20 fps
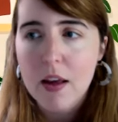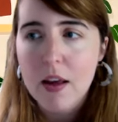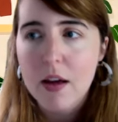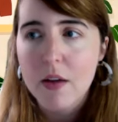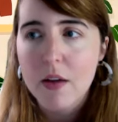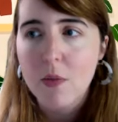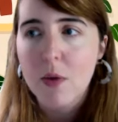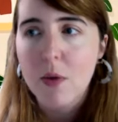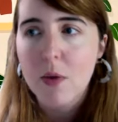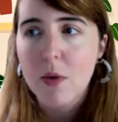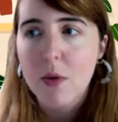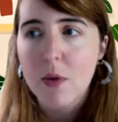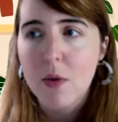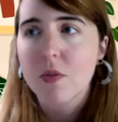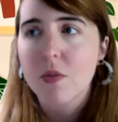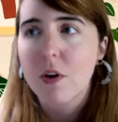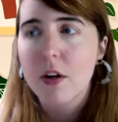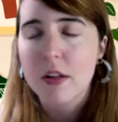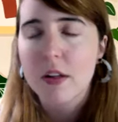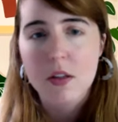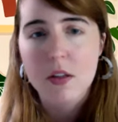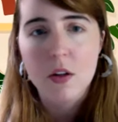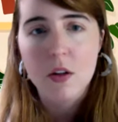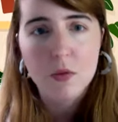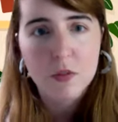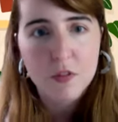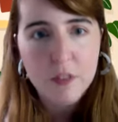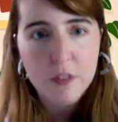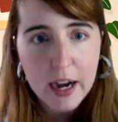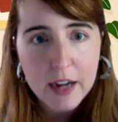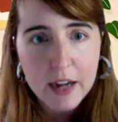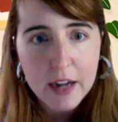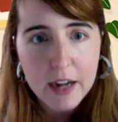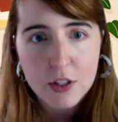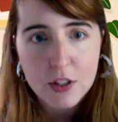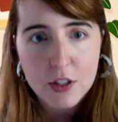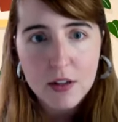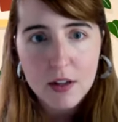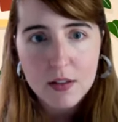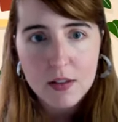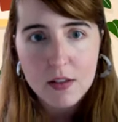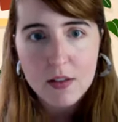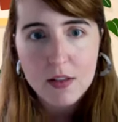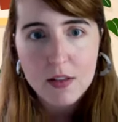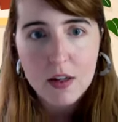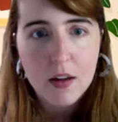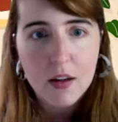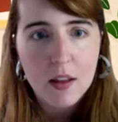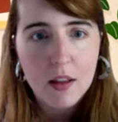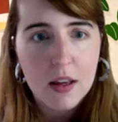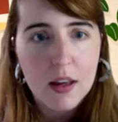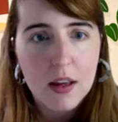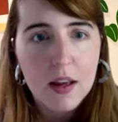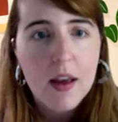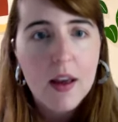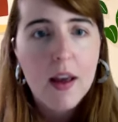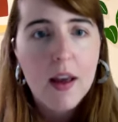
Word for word: and while Sephora isn't fashion necessarily,